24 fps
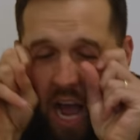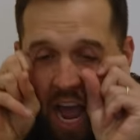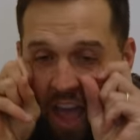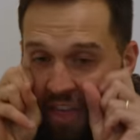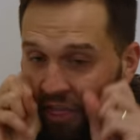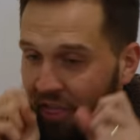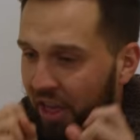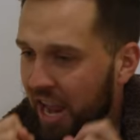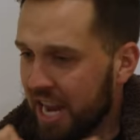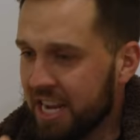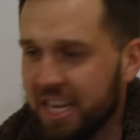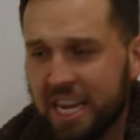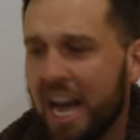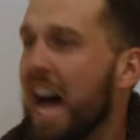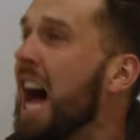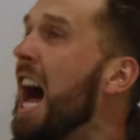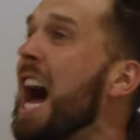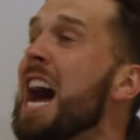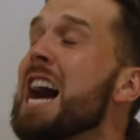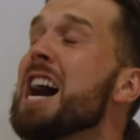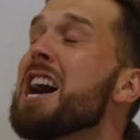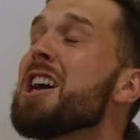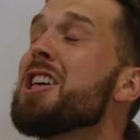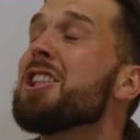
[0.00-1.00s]
I think
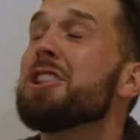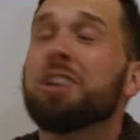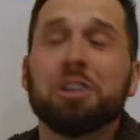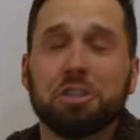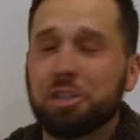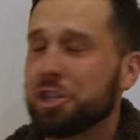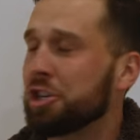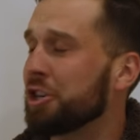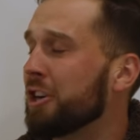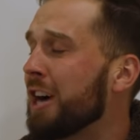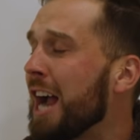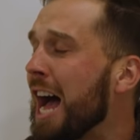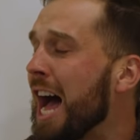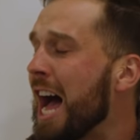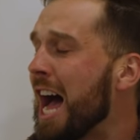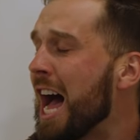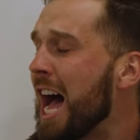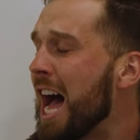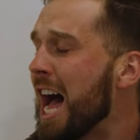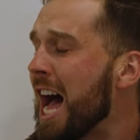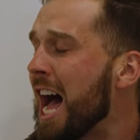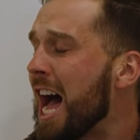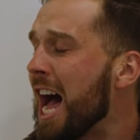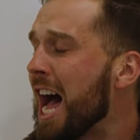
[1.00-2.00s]
I'll
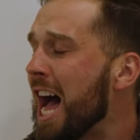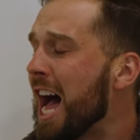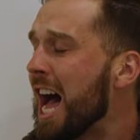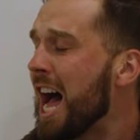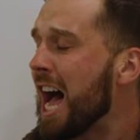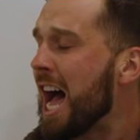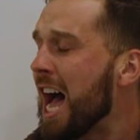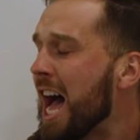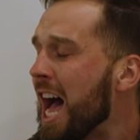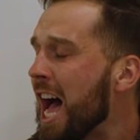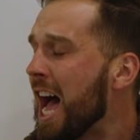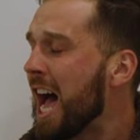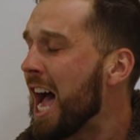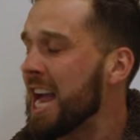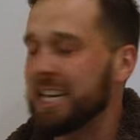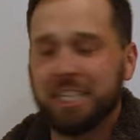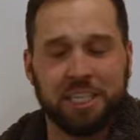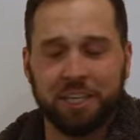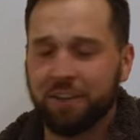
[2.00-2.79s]
try